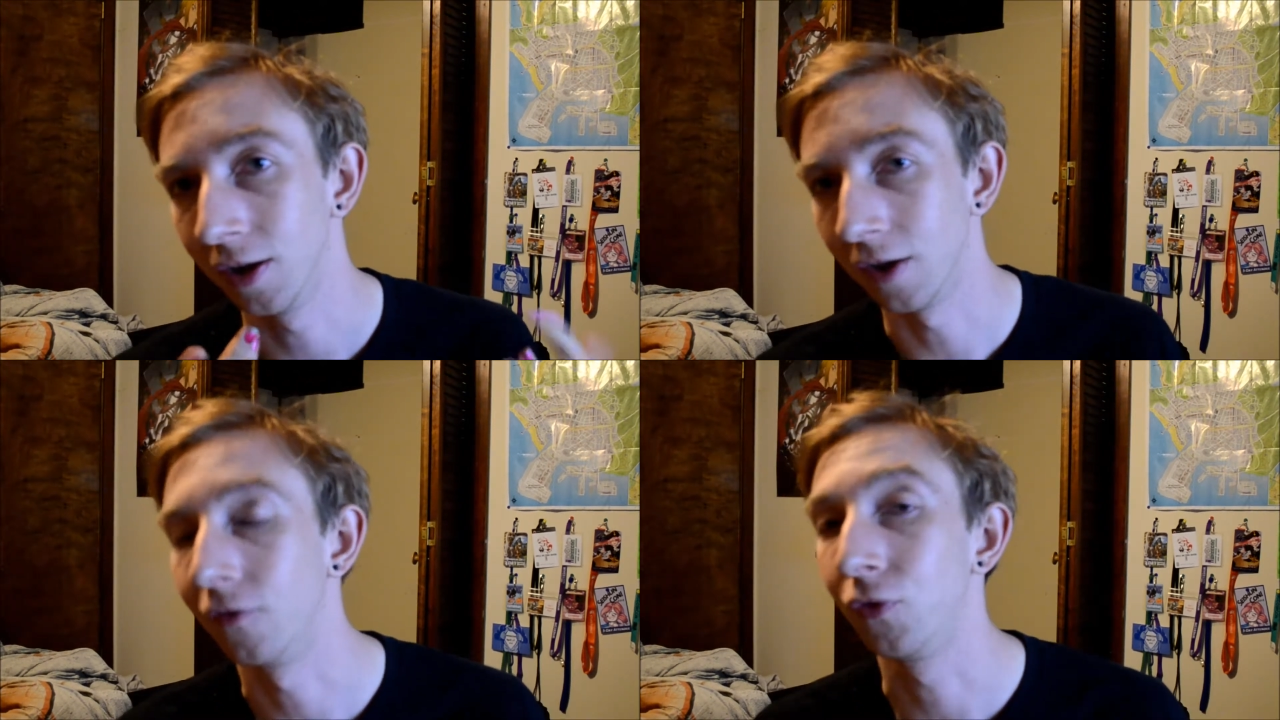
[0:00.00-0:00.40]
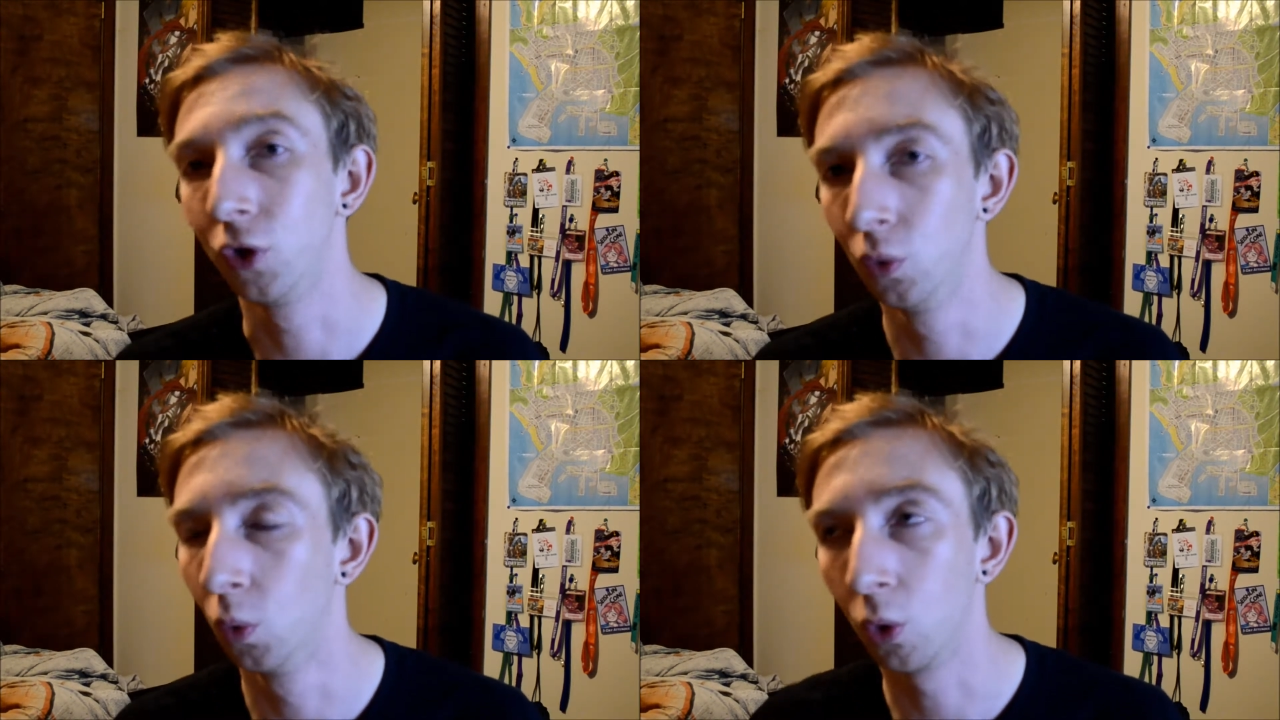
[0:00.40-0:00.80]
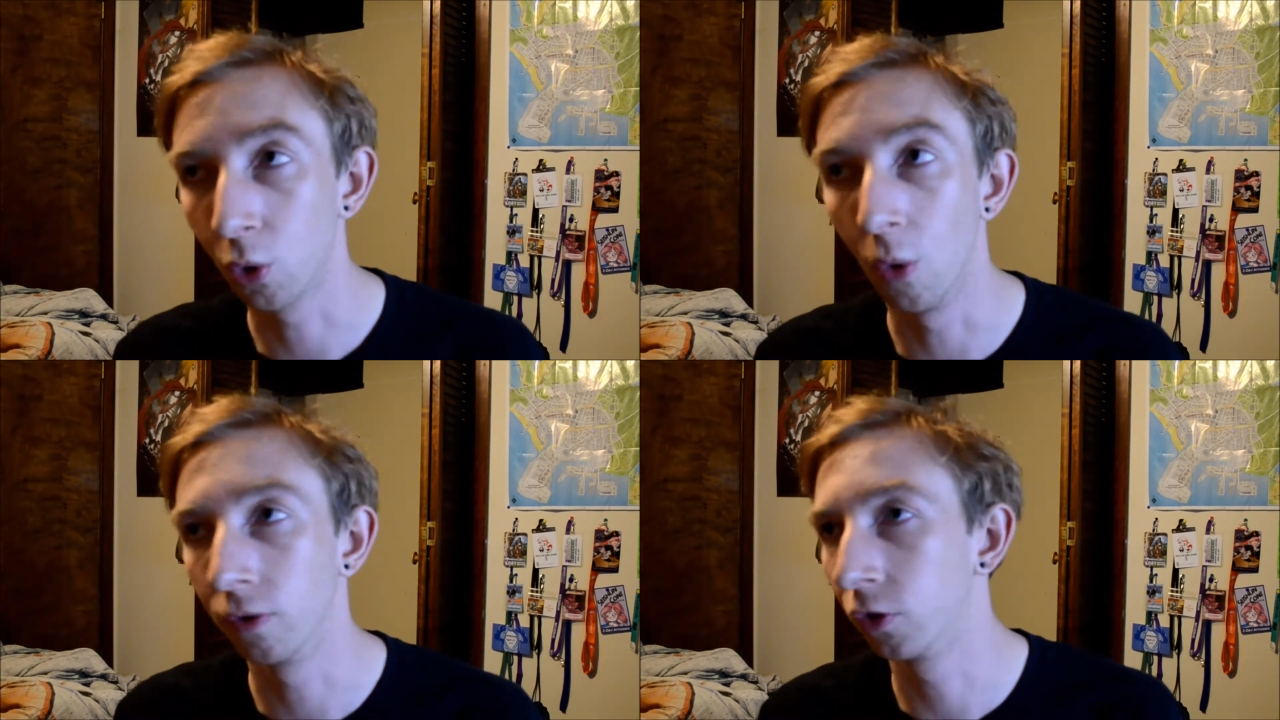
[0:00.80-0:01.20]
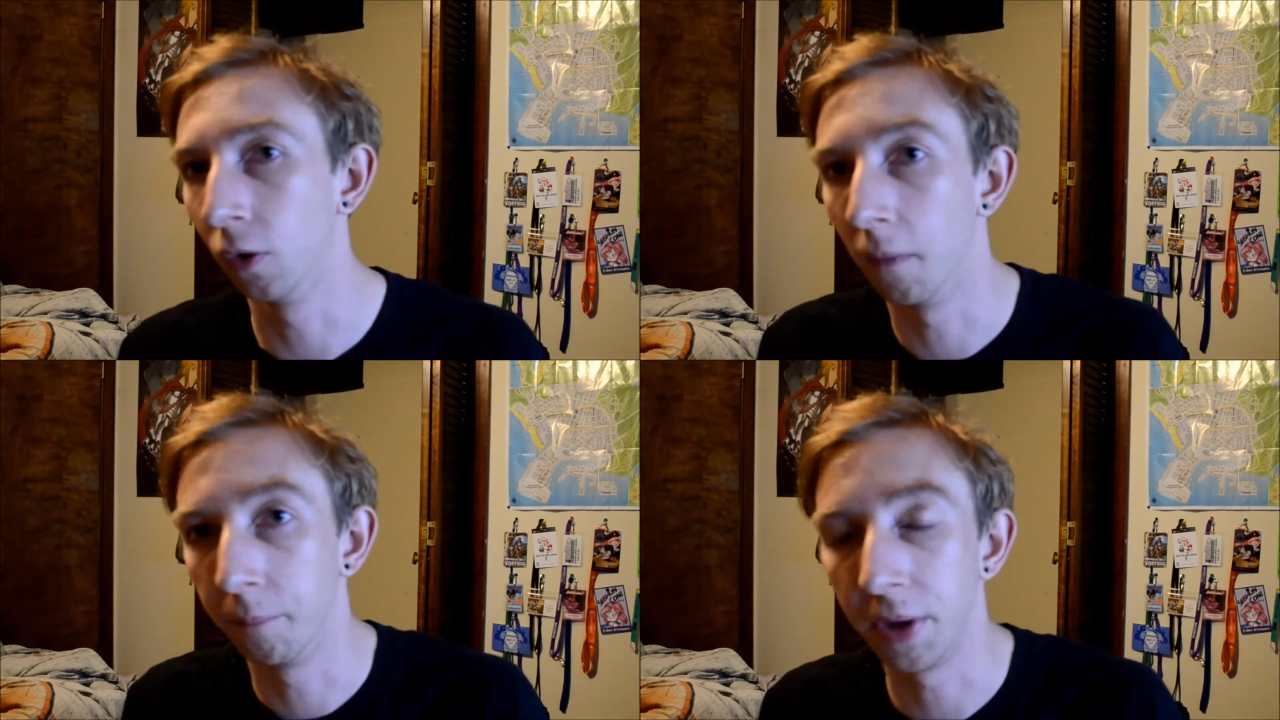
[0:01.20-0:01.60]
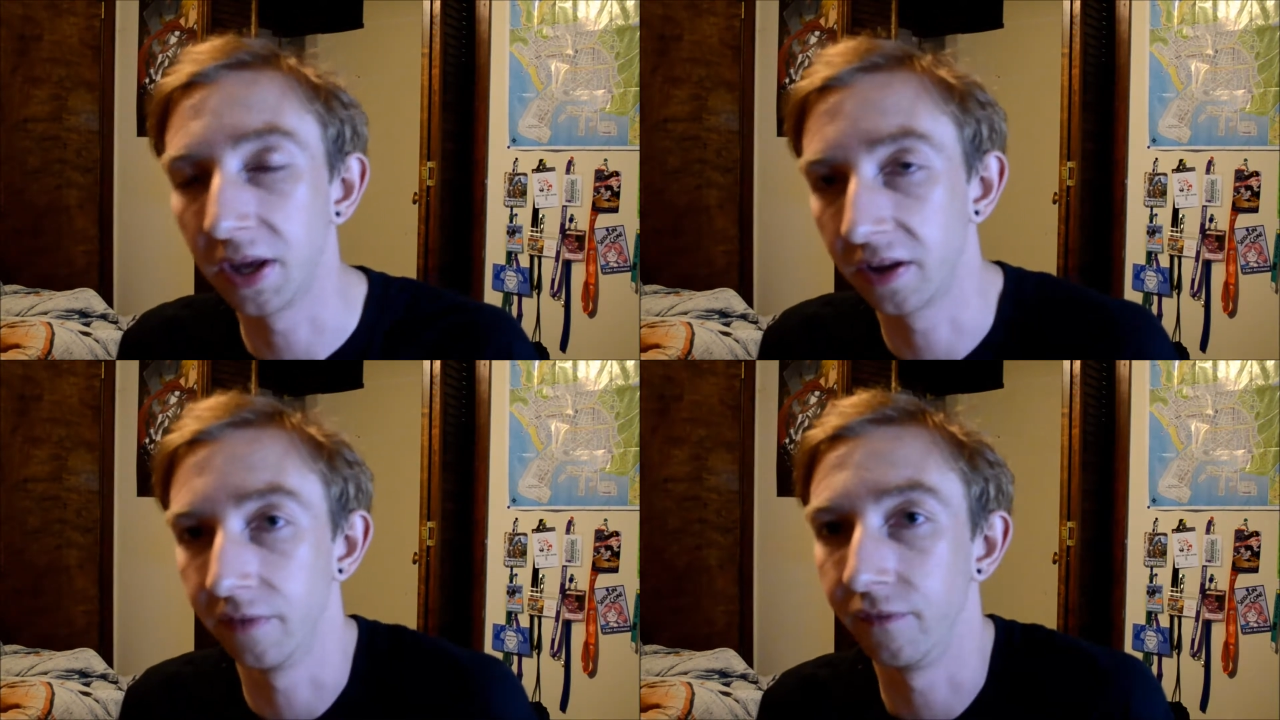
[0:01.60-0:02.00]
if you are going to a
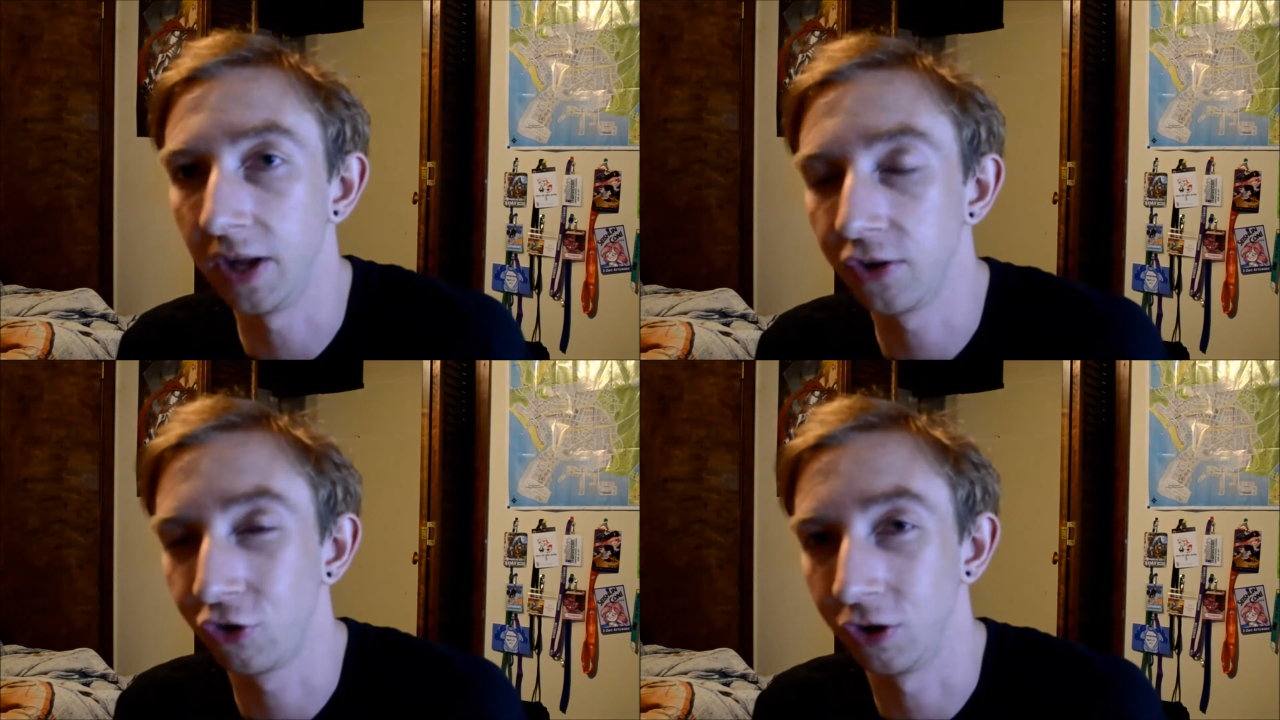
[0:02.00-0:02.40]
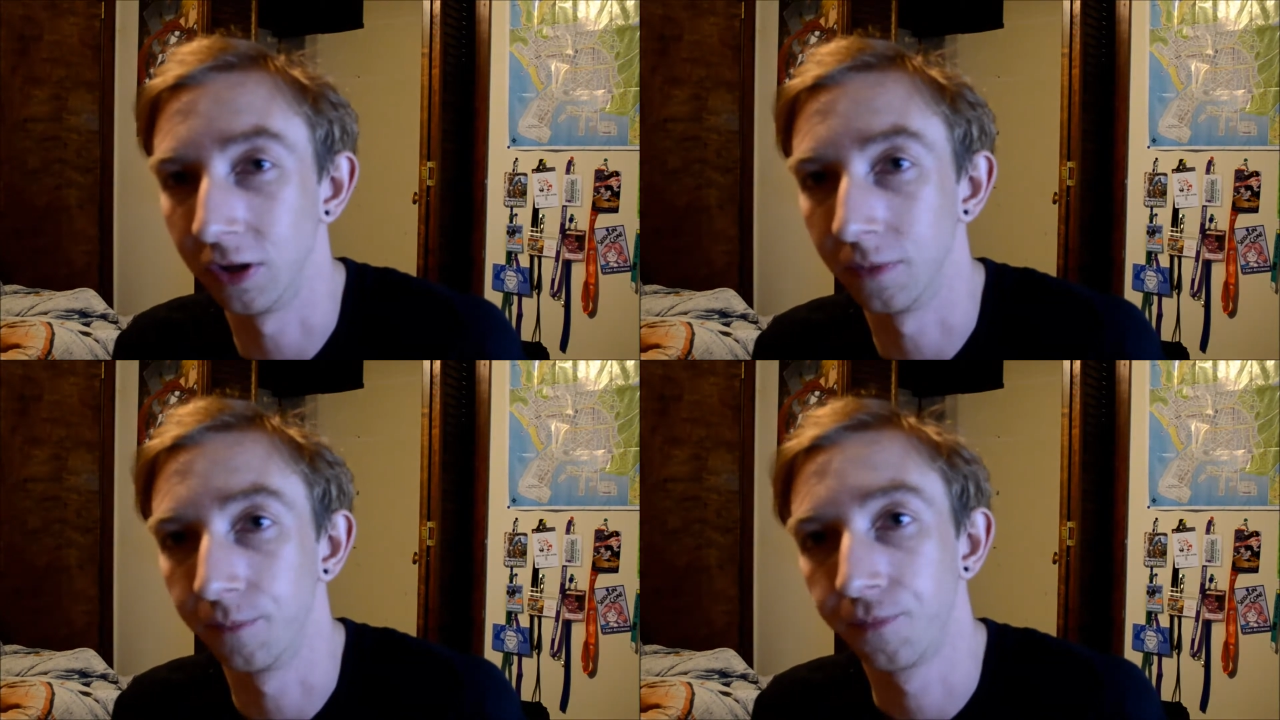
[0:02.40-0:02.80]
big convention,